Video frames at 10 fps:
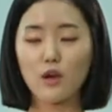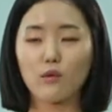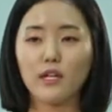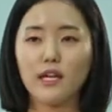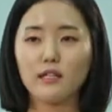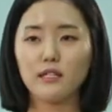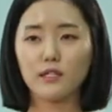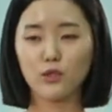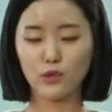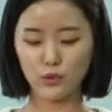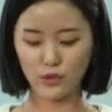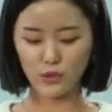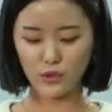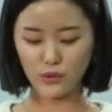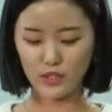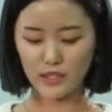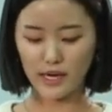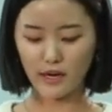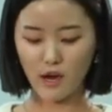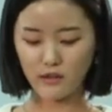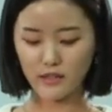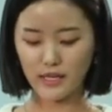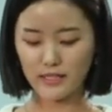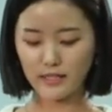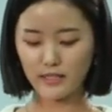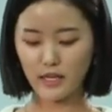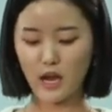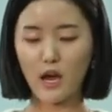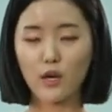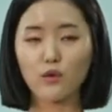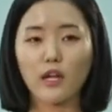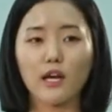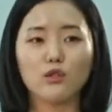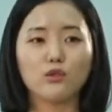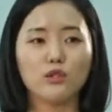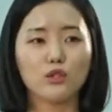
Related to the new design contents, I would like to